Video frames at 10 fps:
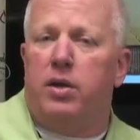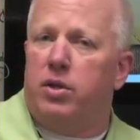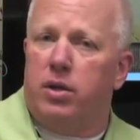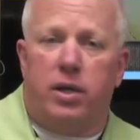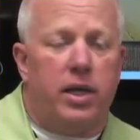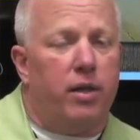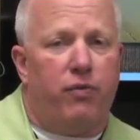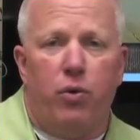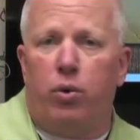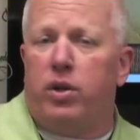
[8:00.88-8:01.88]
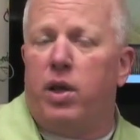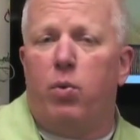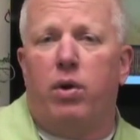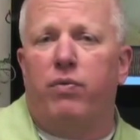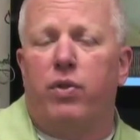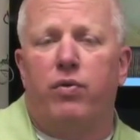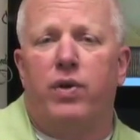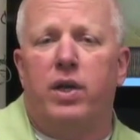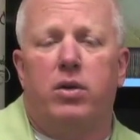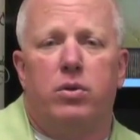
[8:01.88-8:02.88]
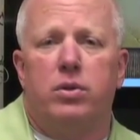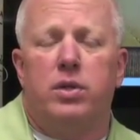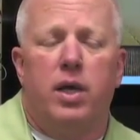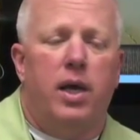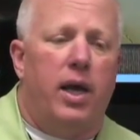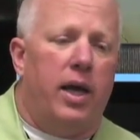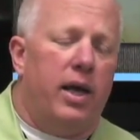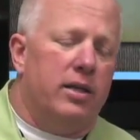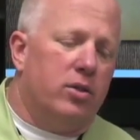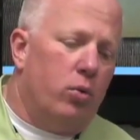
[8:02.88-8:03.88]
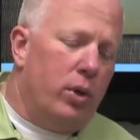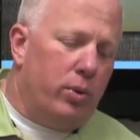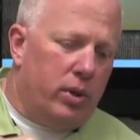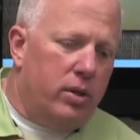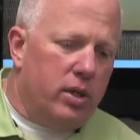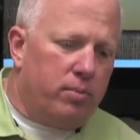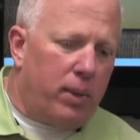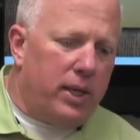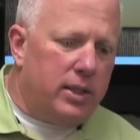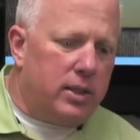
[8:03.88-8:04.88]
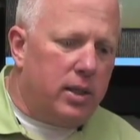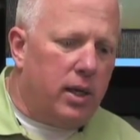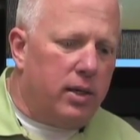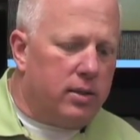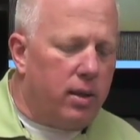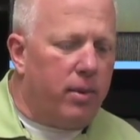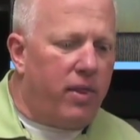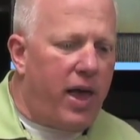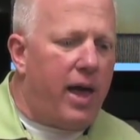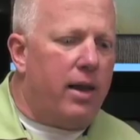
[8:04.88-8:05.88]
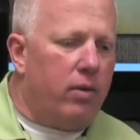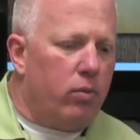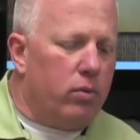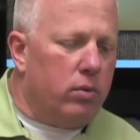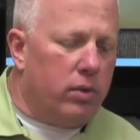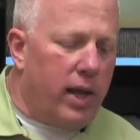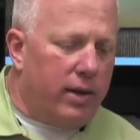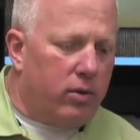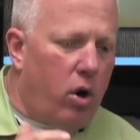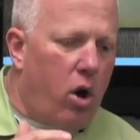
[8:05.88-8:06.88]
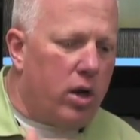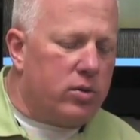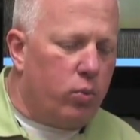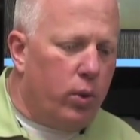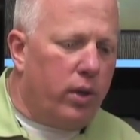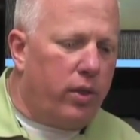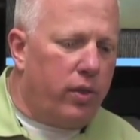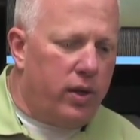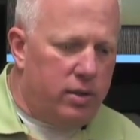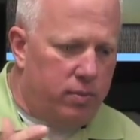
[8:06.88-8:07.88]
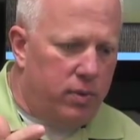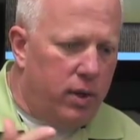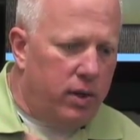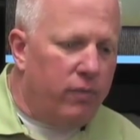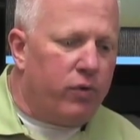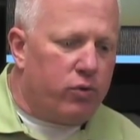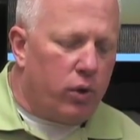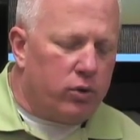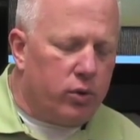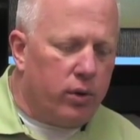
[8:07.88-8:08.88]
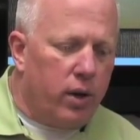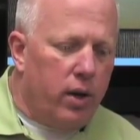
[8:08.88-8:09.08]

to get the fuel that they want for their vehicles. And so we would displace uh, some of that, that cost with these infrastructure